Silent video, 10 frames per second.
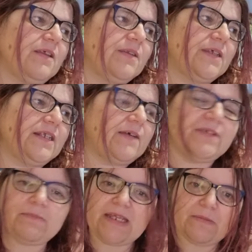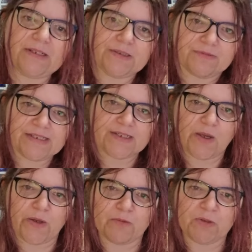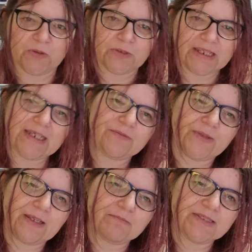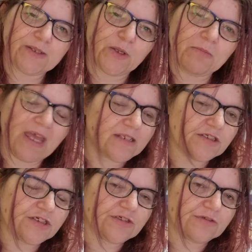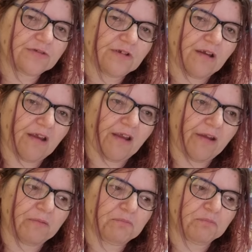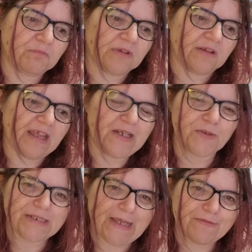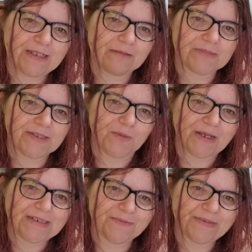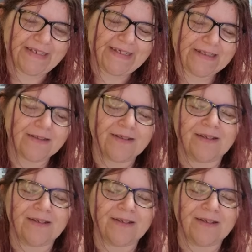the lovely people at the rest home who cared for him so much, and looked after him so wonderfully,